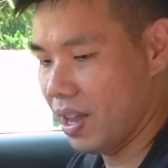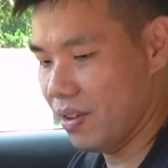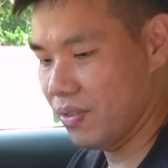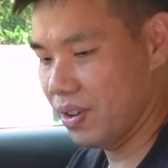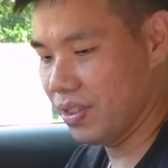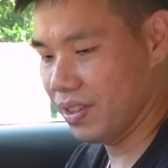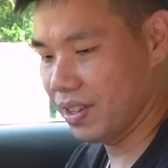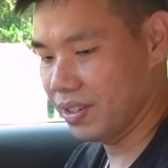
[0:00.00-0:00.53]

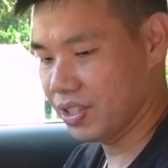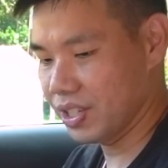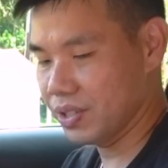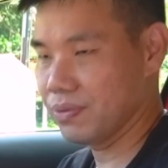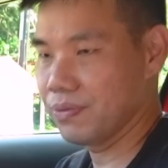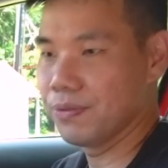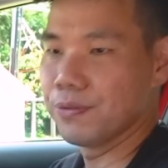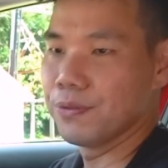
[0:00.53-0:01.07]
everything
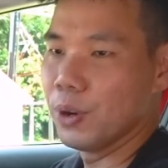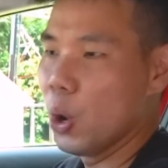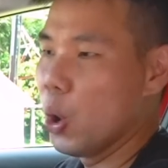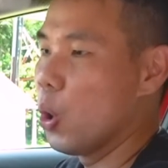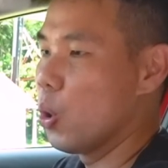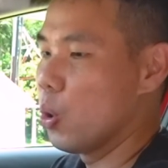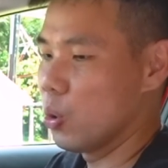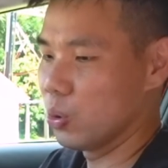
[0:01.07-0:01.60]
just
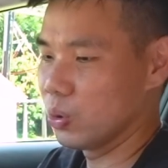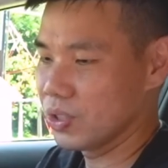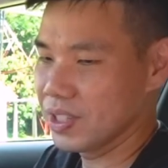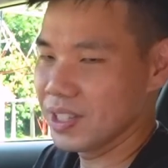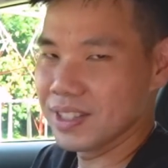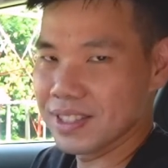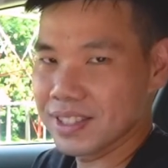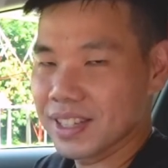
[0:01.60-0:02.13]
flows
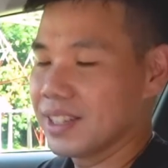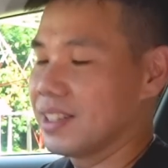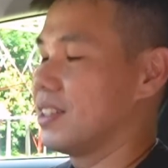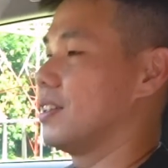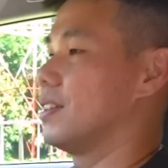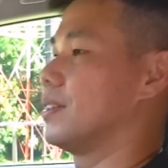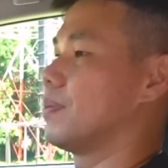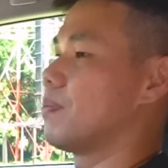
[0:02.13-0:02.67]
inside
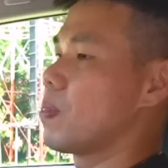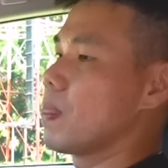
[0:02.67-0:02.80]
here.